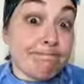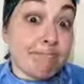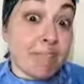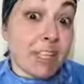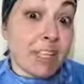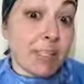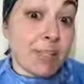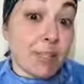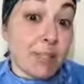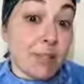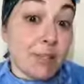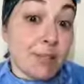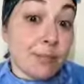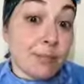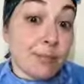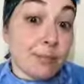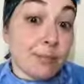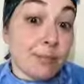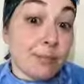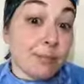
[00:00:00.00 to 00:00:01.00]
That's it
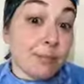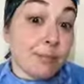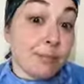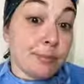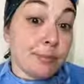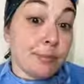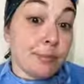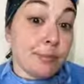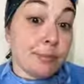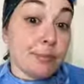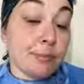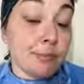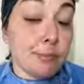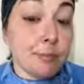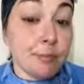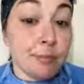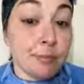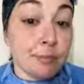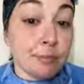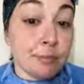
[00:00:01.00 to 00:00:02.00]

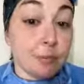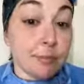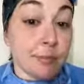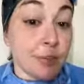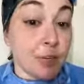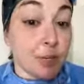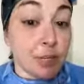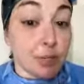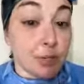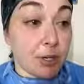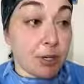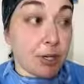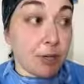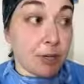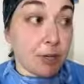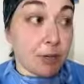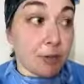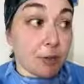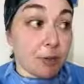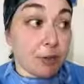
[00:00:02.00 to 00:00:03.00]
we're not treating
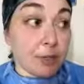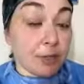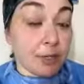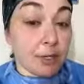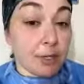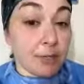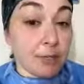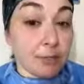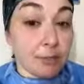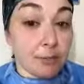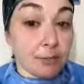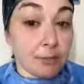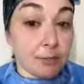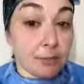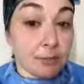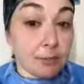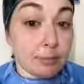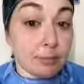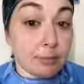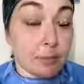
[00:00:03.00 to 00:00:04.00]
the COVID, guys.
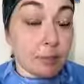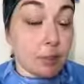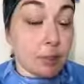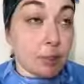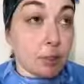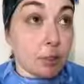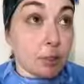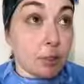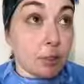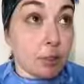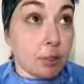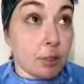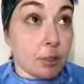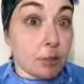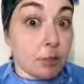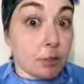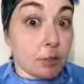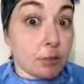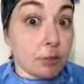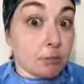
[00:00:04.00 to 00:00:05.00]

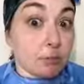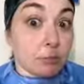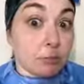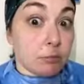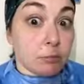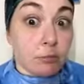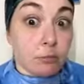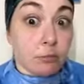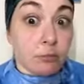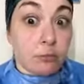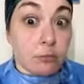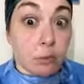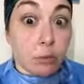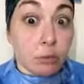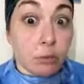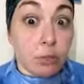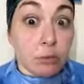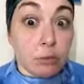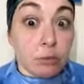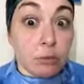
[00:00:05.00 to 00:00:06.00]
Like, for
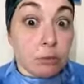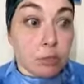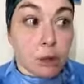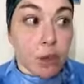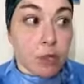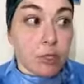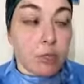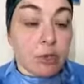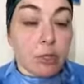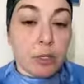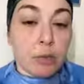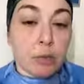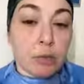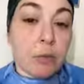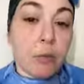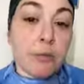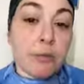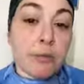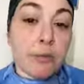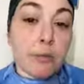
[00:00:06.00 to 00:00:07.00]
real, we're not treating the
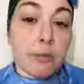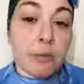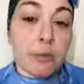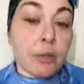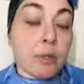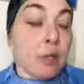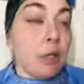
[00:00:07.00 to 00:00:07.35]
COVID.